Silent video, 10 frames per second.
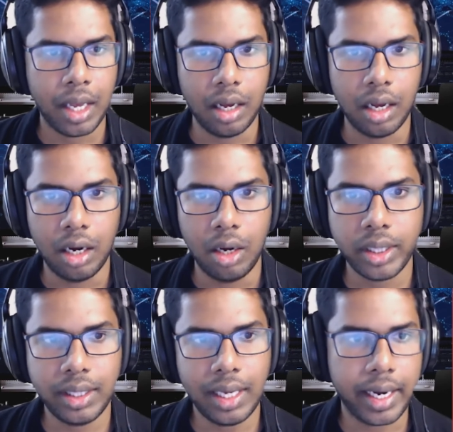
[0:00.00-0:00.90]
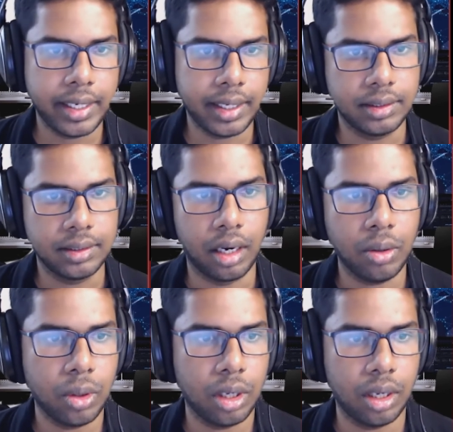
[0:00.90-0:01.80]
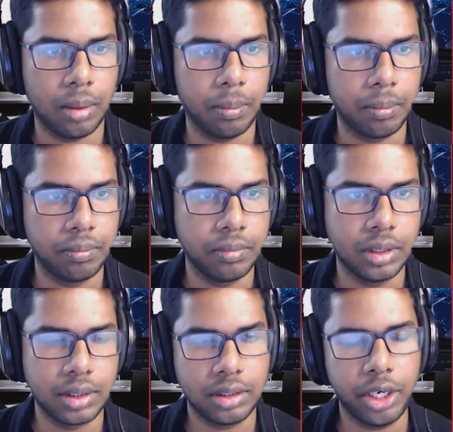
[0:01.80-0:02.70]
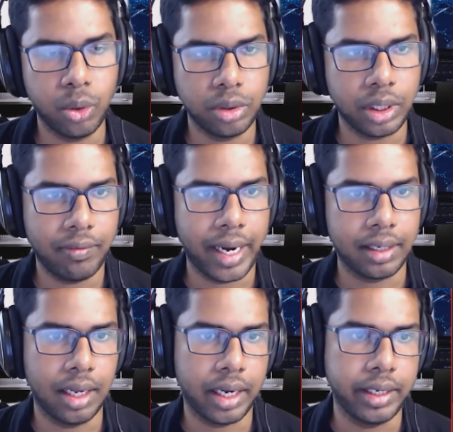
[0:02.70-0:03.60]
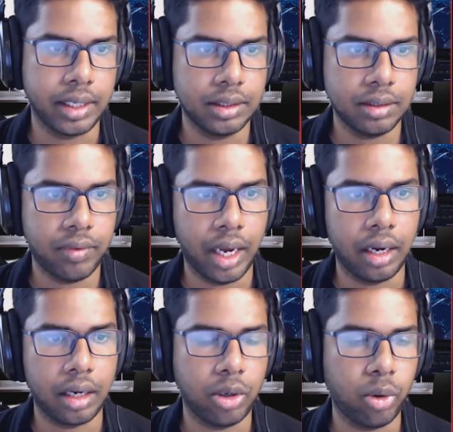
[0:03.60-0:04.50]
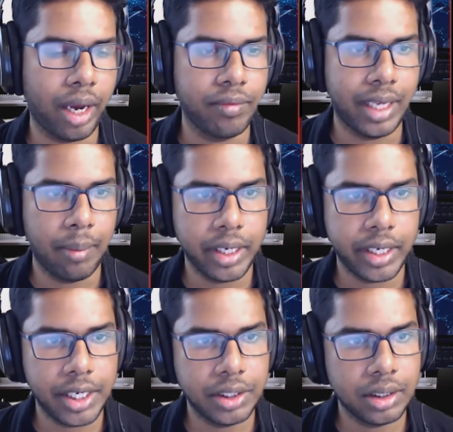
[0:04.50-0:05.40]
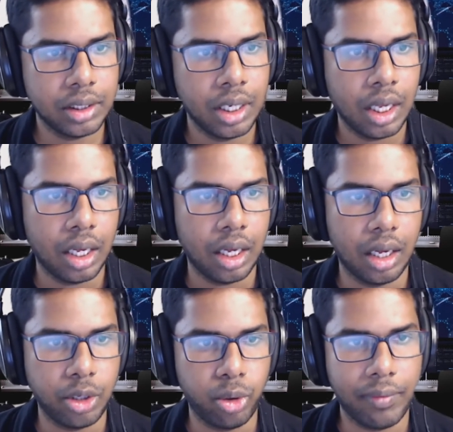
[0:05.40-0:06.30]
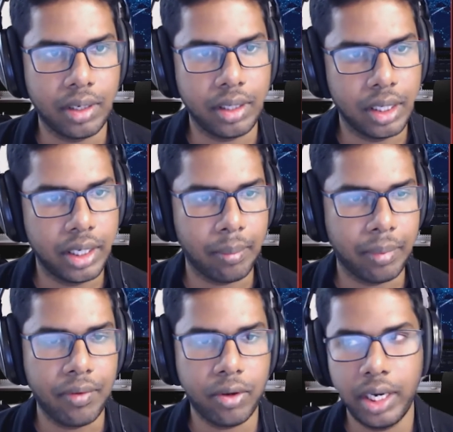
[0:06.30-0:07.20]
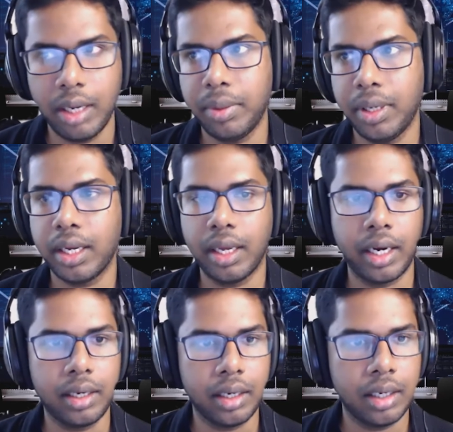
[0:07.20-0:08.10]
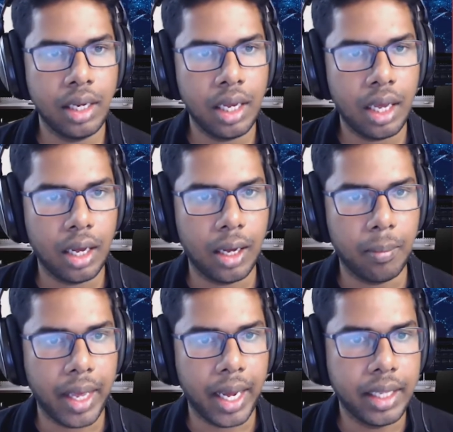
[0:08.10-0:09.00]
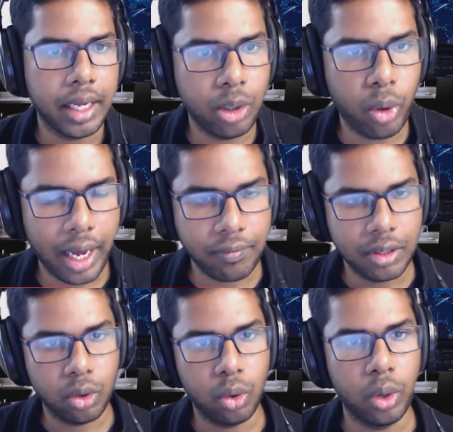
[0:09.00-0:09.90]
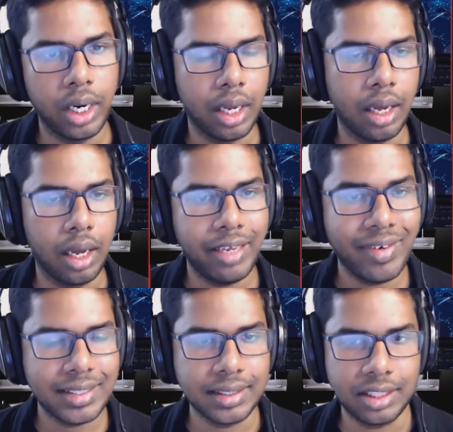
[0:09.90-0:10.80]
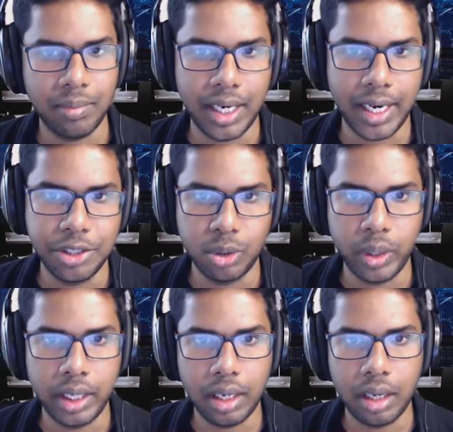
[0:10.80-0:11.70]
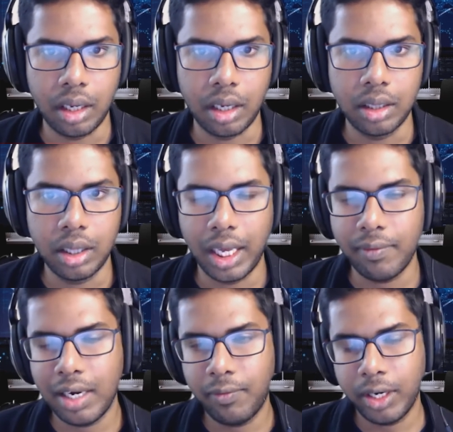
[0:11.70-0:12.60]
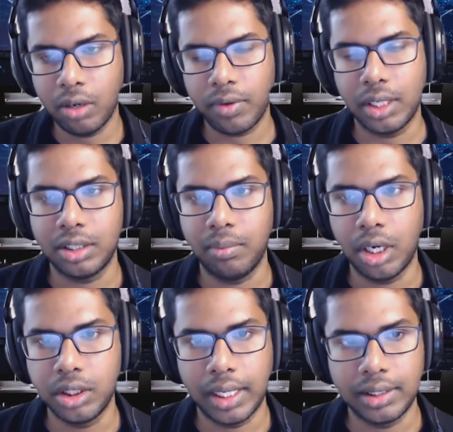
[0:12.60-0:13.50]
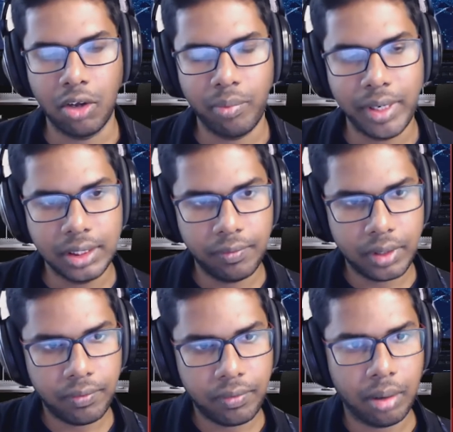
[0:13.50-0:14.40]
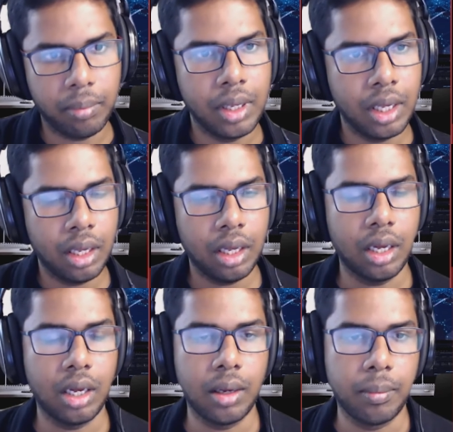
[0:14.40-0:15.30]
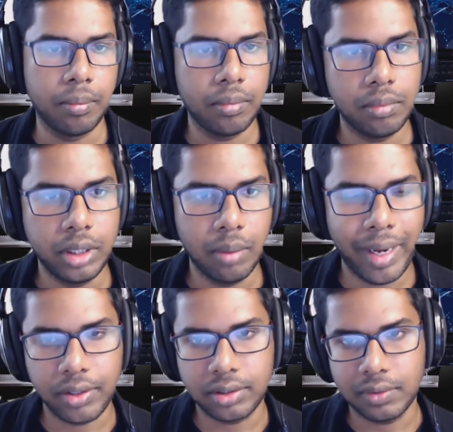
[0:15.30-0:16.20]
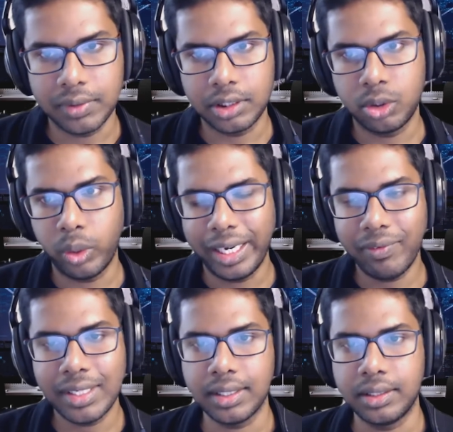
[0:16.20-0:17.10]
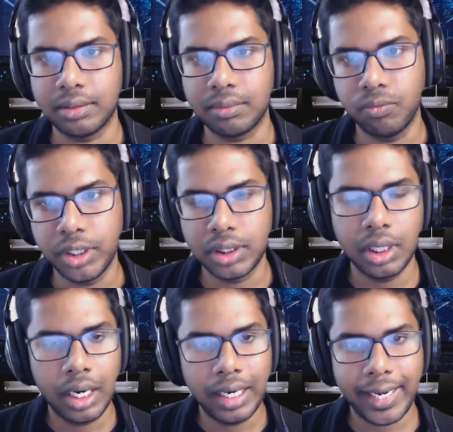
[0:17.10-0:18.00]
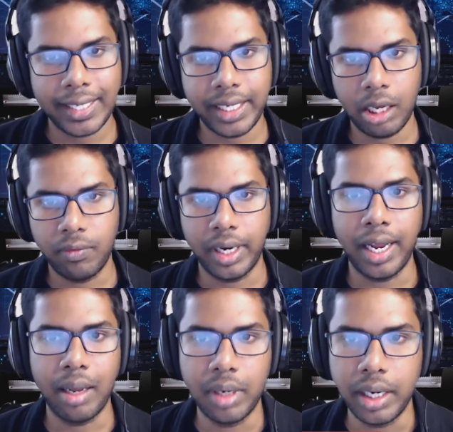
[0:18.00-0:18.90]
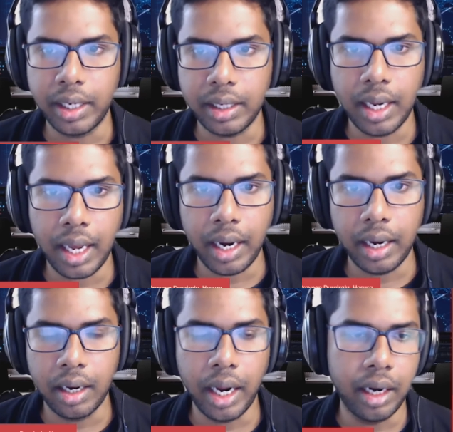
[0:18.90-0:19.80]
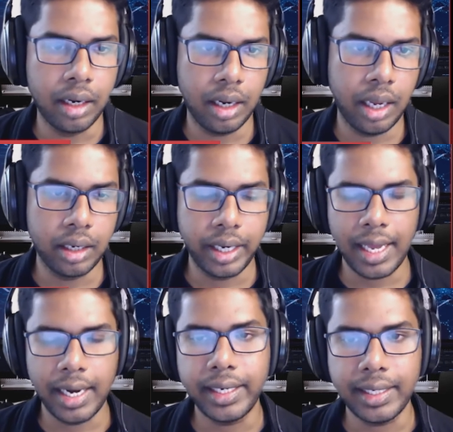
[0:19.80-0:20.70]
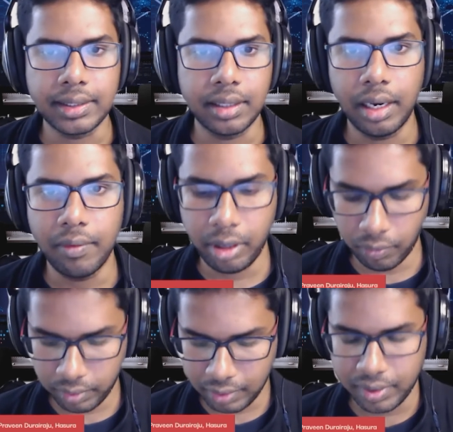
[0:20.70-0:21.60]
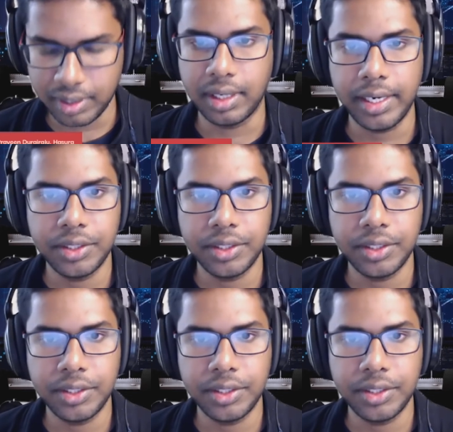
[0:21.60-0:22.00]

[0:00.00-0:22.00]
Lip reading: Look at the architecture now. This is the new 3-factor architecture where you have the application, you have the real-time GraphQL API connected, and then you have the whole event system attached to it. The heavy lifting of custom logic has now been shifted from the microservices to an event system, which takes care of reliability and guarantees the delivery of events, right?